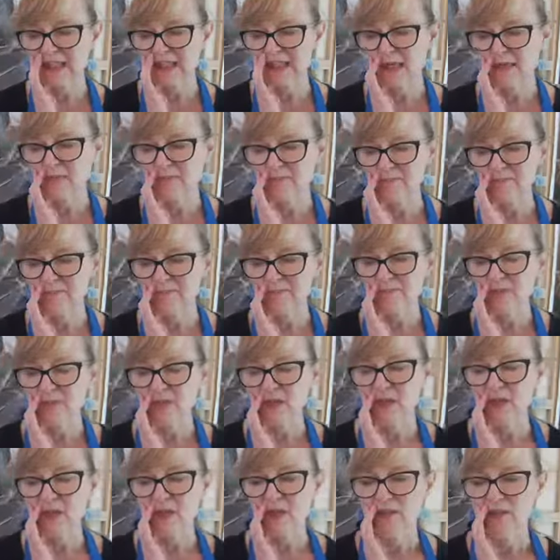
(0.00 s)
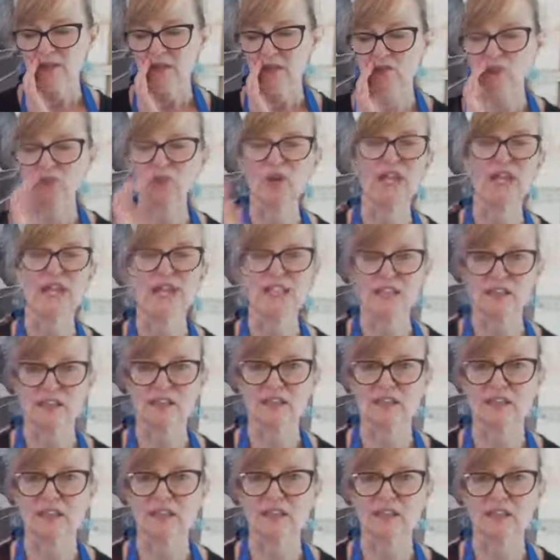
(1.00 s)
the
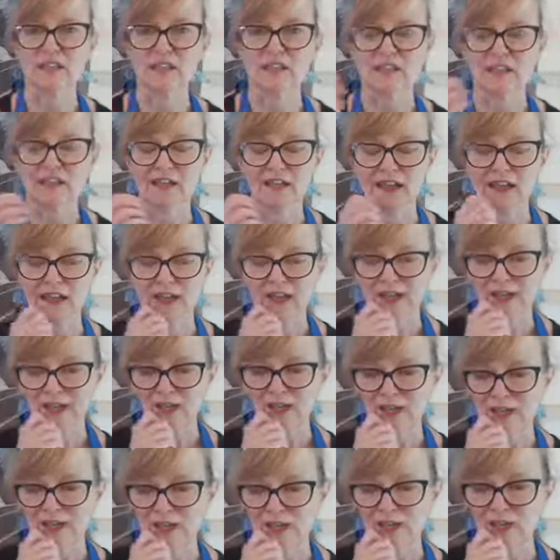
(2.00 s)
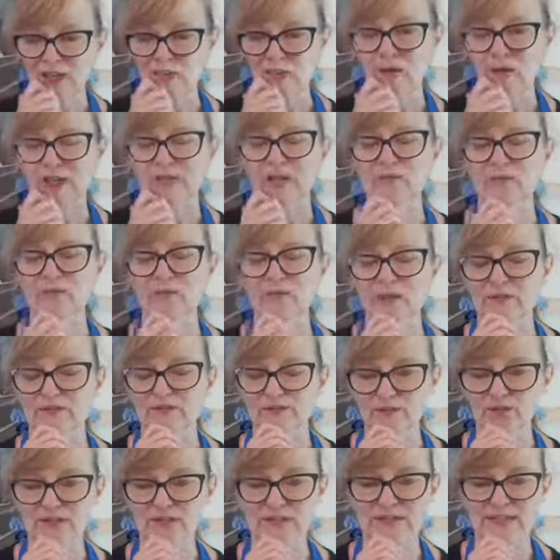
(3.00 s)
reason, and when
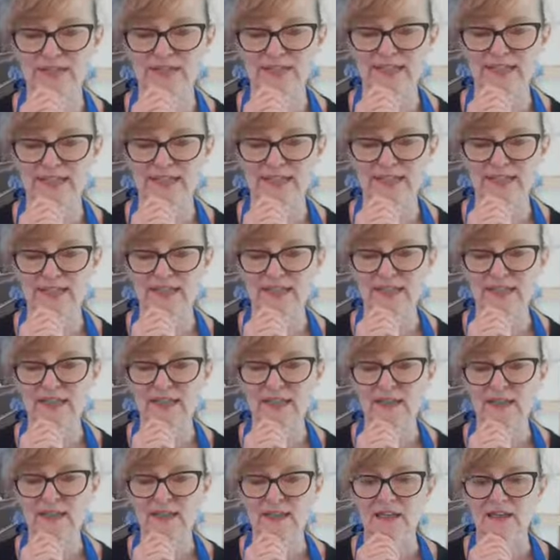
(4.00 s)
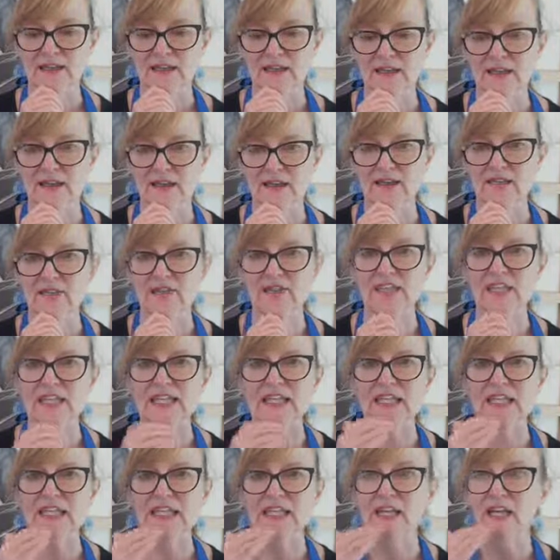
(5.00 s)
we first see
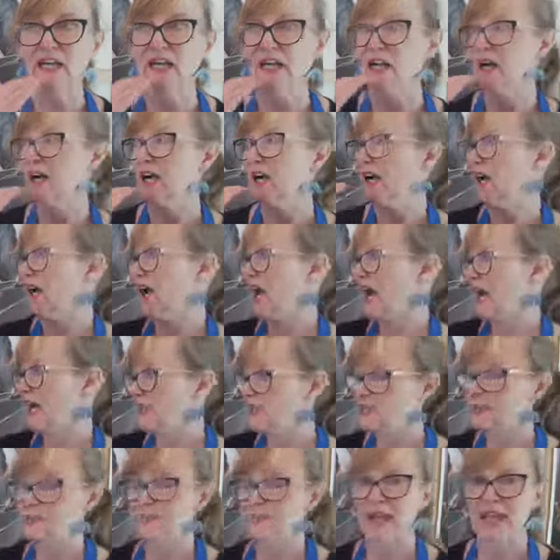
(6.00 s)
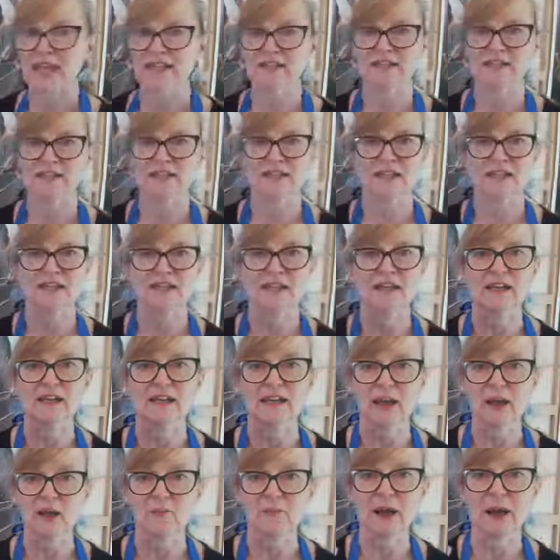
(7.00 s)
the underpainting
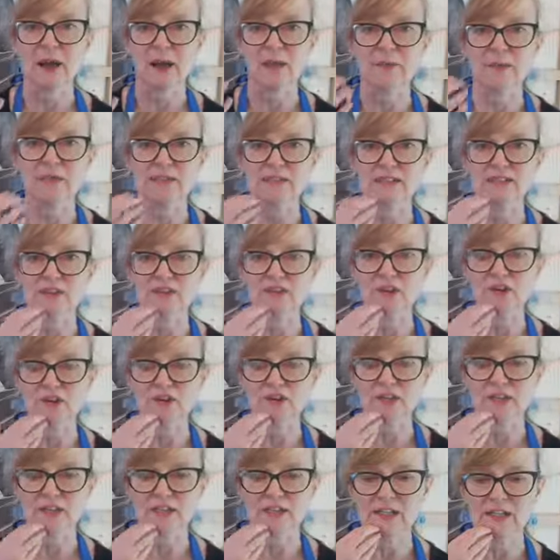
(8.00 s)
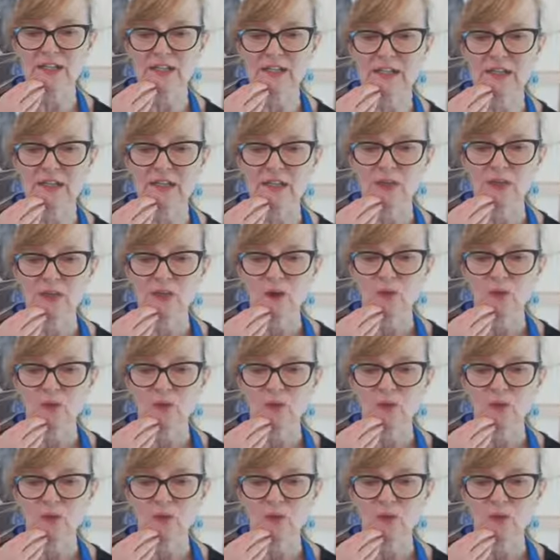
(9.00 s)
come up historically,